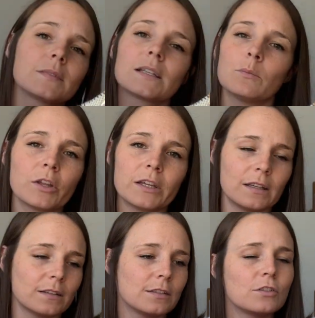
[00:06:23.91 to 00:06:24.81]

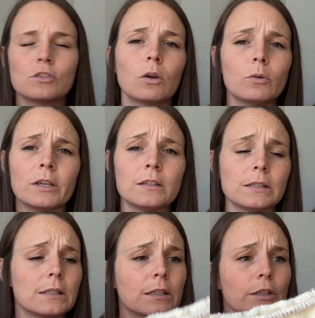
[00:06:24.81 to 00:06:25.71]
complaining's so
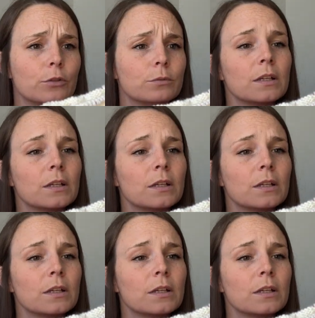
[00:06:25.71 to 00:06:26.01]
easy to do.